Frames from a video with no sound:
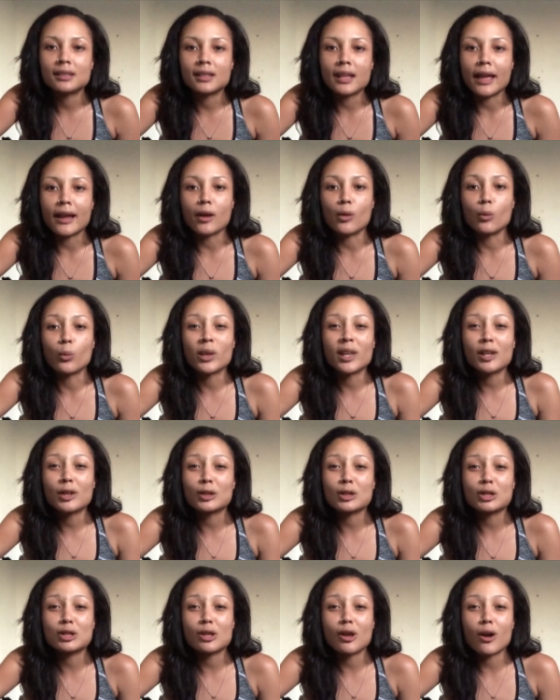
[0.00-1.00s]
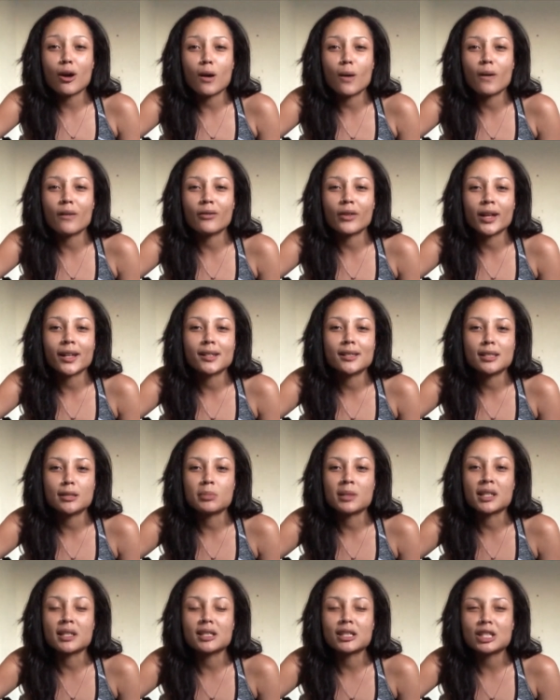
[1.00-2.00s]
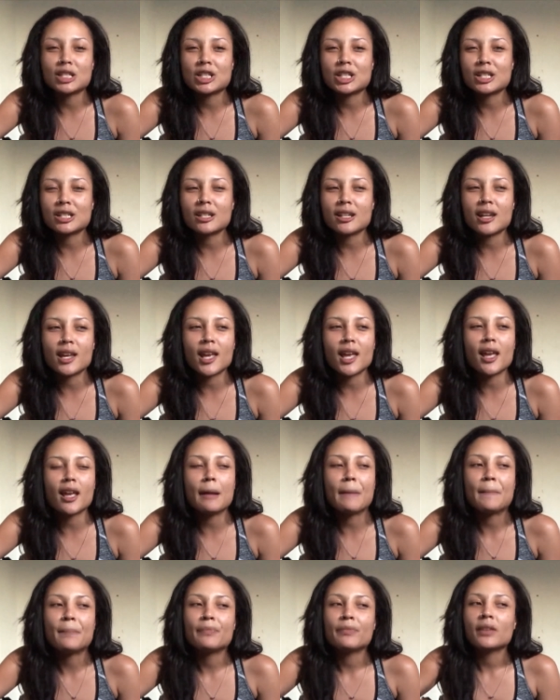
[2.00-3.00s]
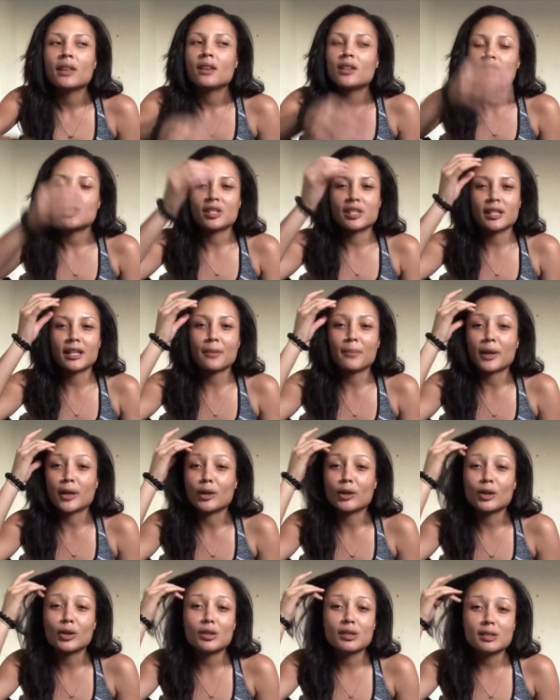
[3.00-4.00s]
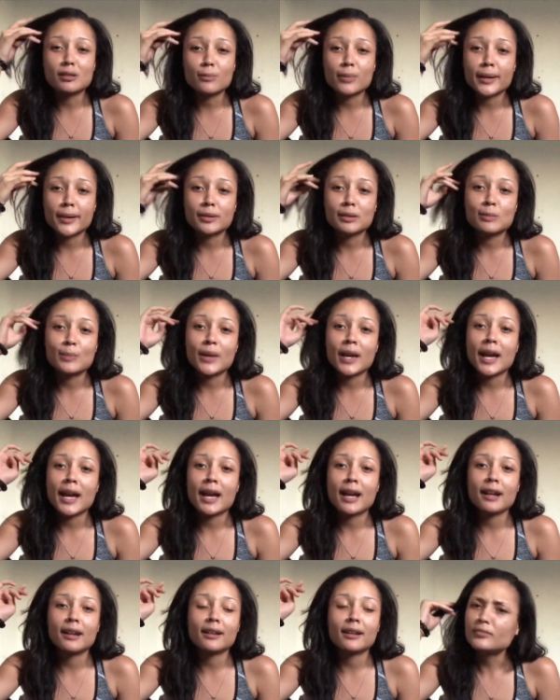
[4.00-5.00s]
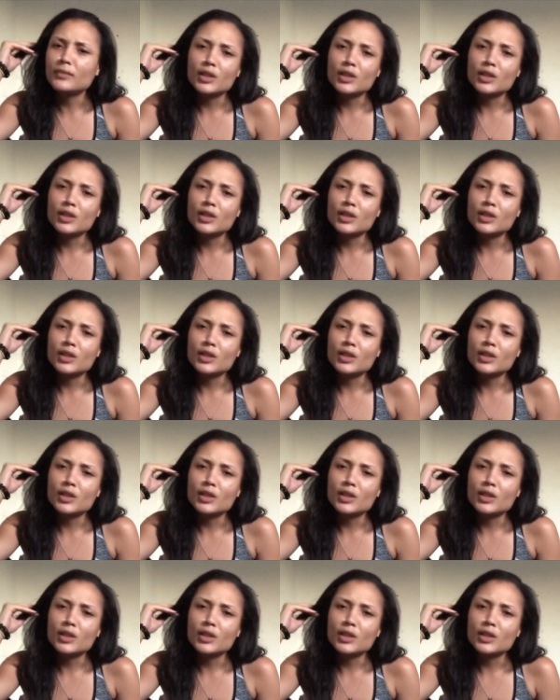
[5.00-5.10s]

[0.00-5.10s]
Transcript: like a week or so of like deep conditioning, just to get my curls to bounce back.